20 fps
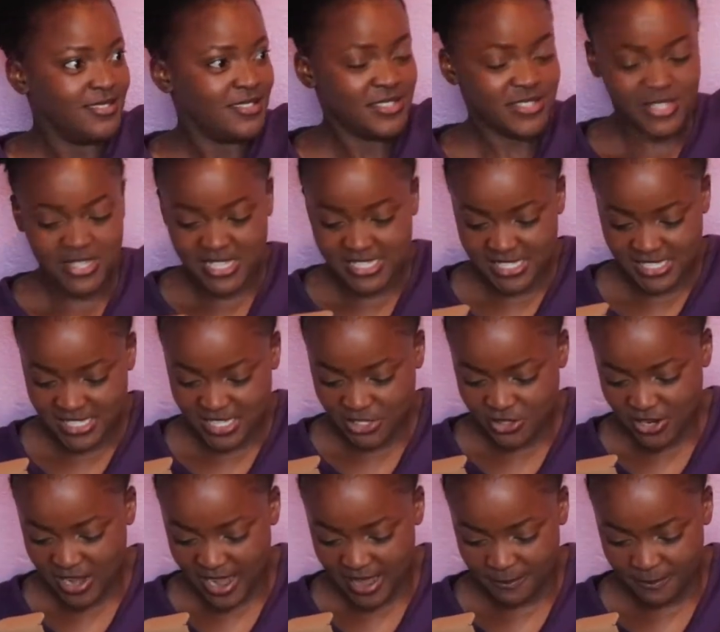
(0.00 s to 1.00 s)
So this is the
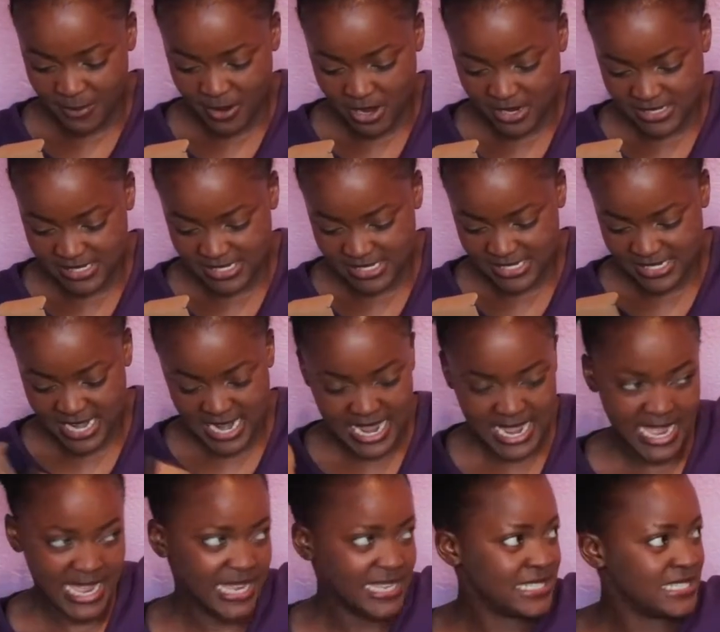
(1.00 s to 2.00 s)
tripod
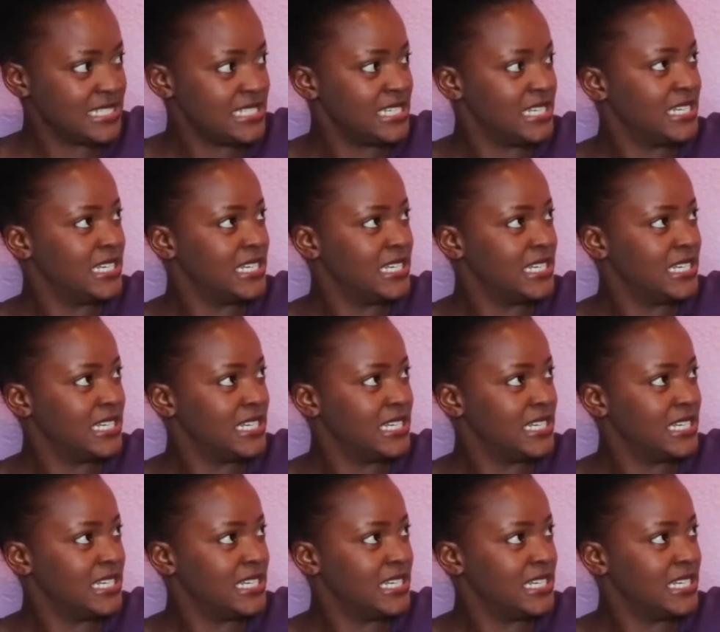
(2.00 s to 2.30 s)
stand.